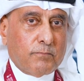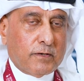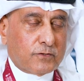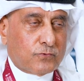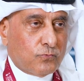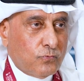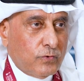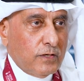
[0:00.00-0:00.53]
But
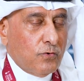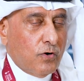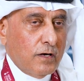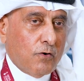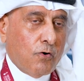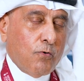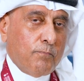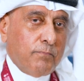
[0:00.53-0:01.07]
we
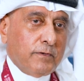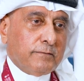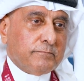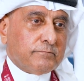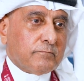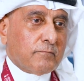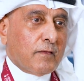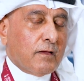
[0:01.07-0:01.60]
hope
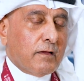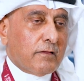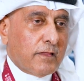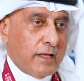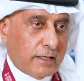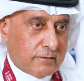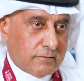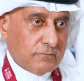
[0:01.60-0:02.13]

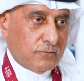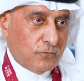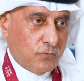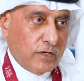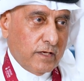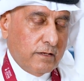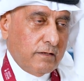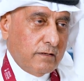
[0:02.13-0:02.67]
that
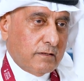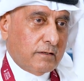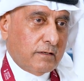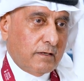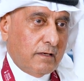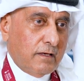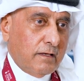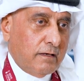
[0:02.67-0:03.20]
we
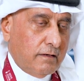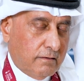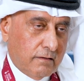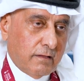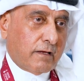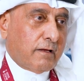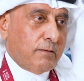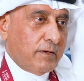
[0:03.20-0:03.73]
in
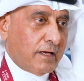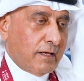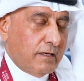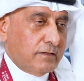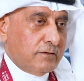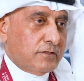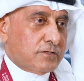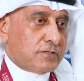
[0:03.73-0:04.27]
the chemical
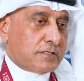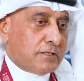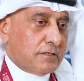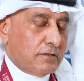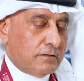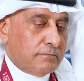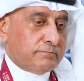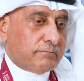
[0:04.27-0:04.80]

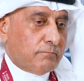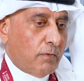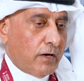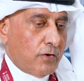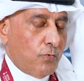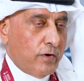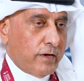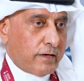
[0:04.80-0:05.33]
industry,
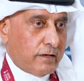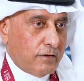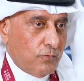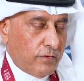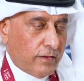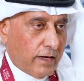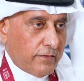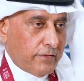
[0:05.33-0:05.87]
by working
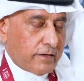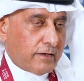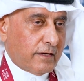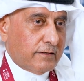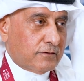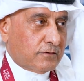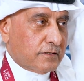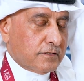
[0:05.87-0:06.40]
with other
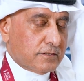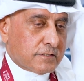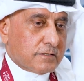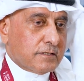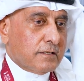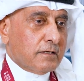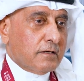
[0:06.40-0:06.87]
countries,